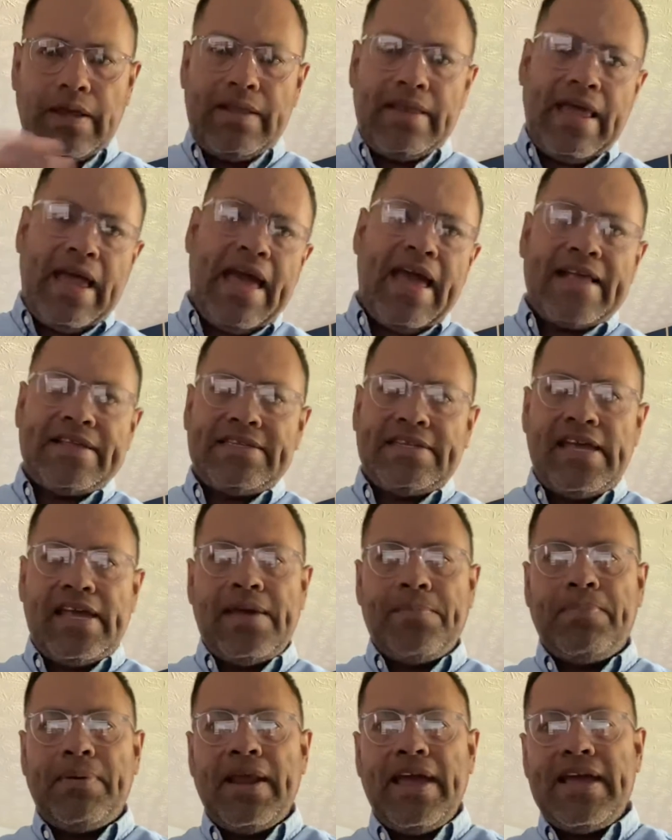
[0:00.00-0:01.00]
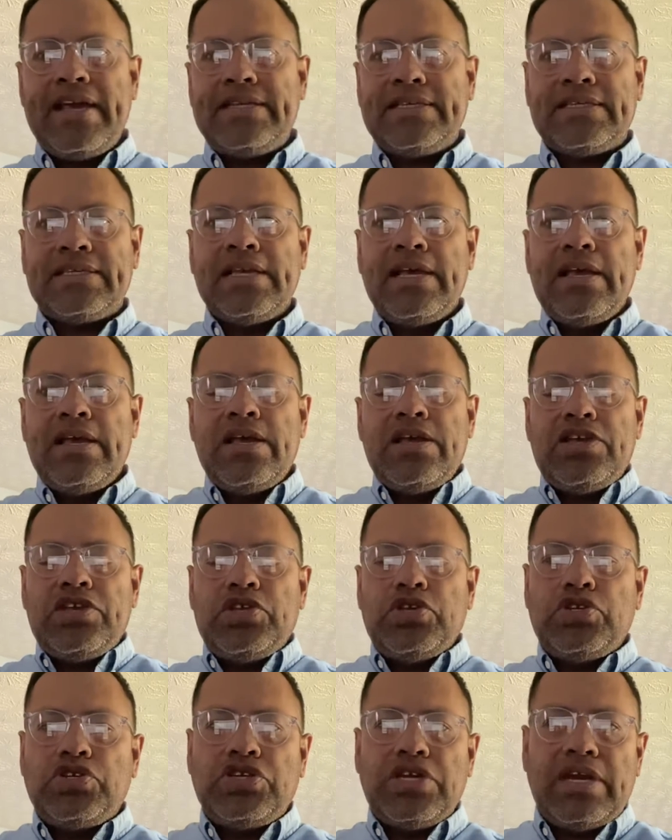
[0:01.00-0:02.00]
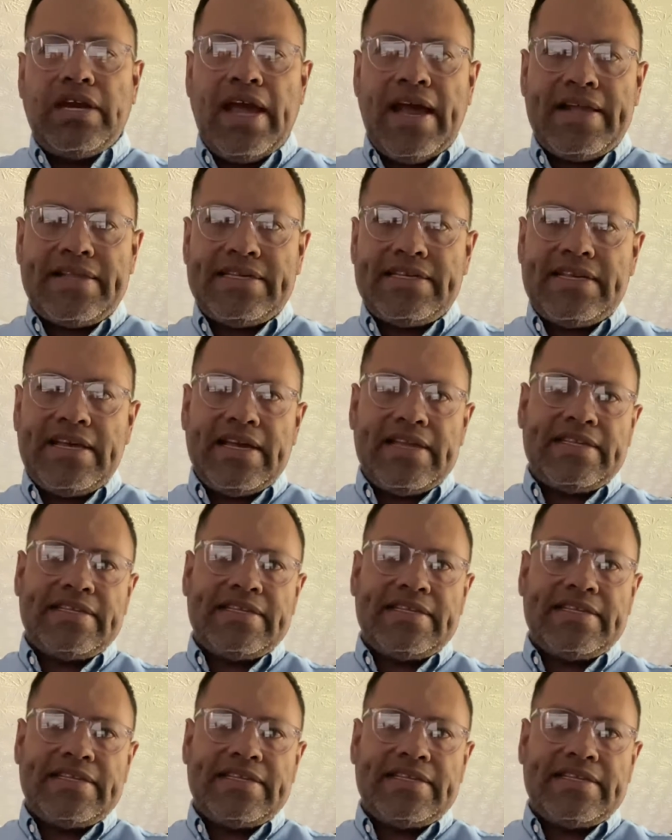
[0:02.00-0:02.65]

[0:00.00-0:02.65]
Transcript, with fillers: That has taken place. You should not see a